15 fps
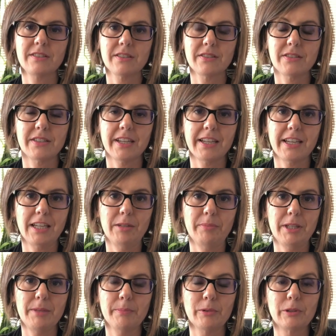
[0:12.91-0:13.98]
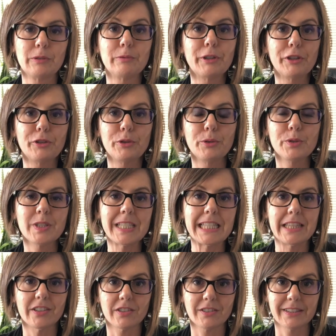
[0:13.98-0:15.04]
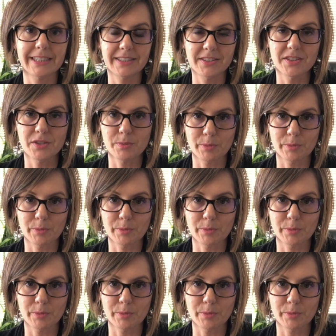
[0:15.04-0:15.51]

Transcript: is taking people and reducing their lens